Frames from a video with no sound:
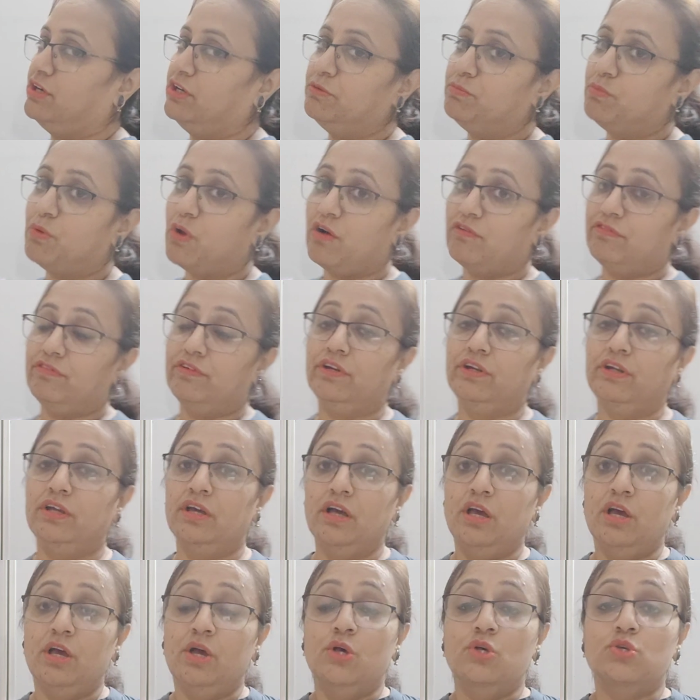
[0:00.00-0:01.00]
going profit.
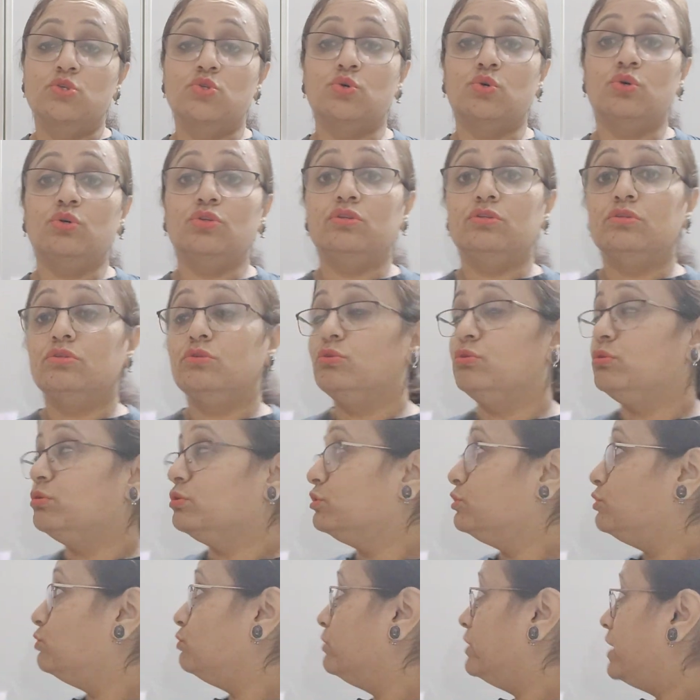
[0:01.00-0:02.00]
So
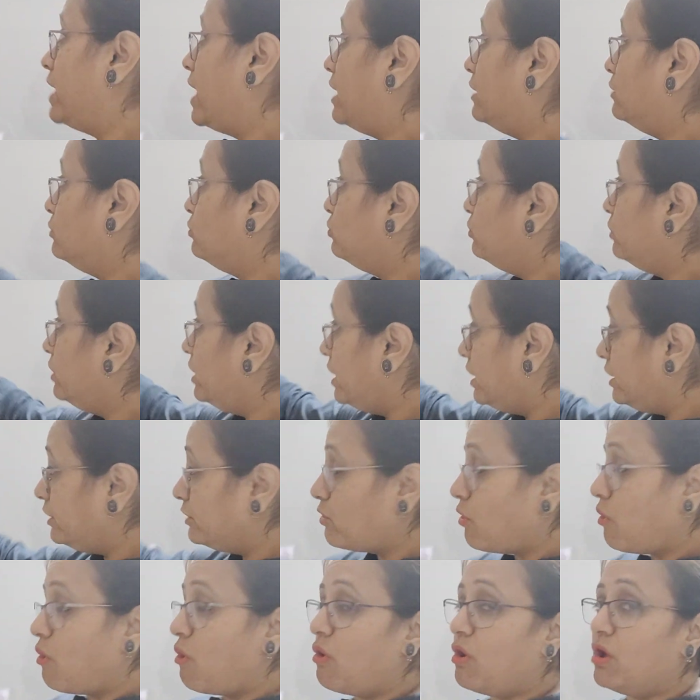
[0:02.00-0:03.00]
to calculate
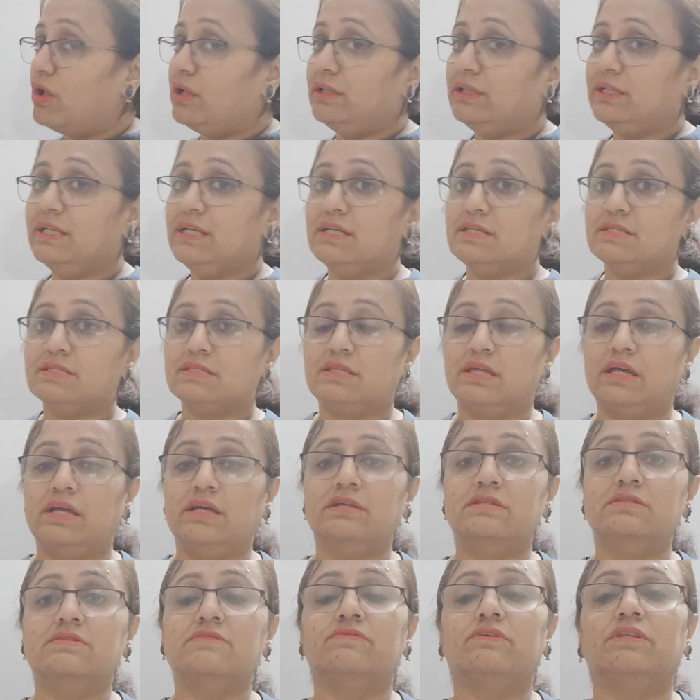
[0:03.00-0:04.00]
all these
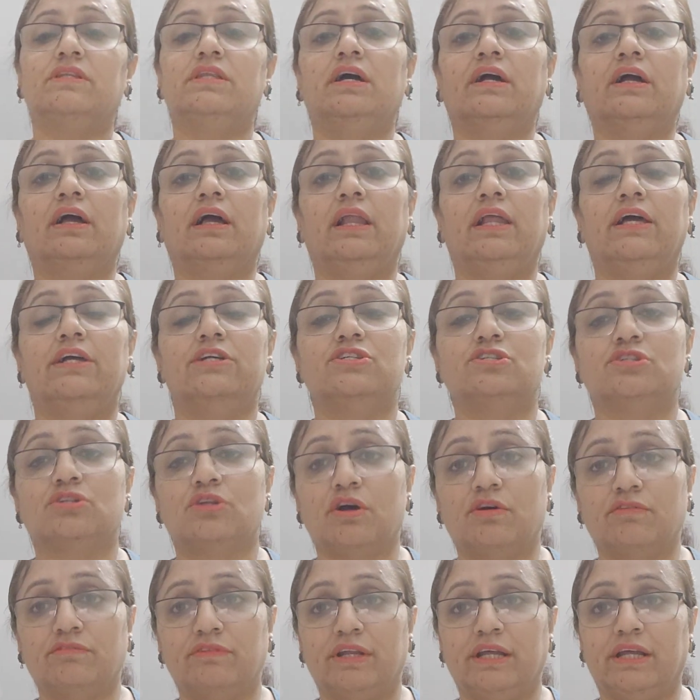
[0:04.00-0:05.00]
things with the collection
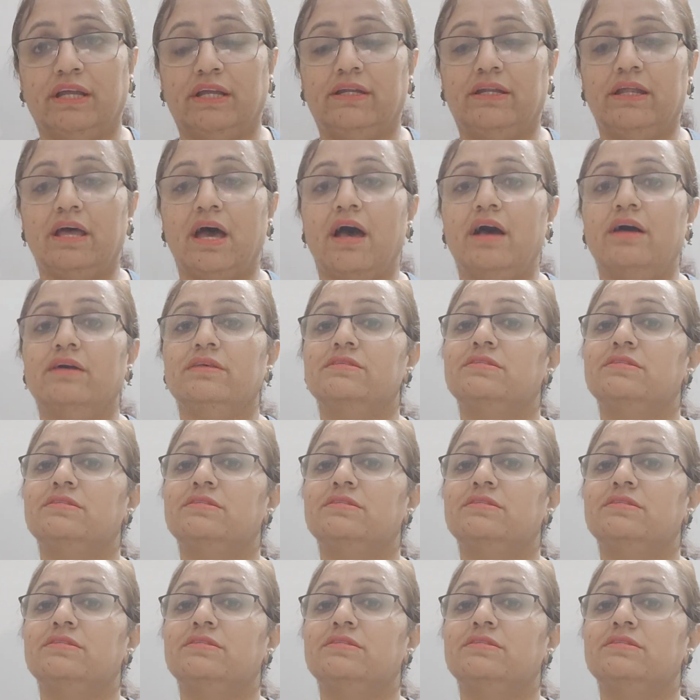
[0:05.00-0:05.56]
of data,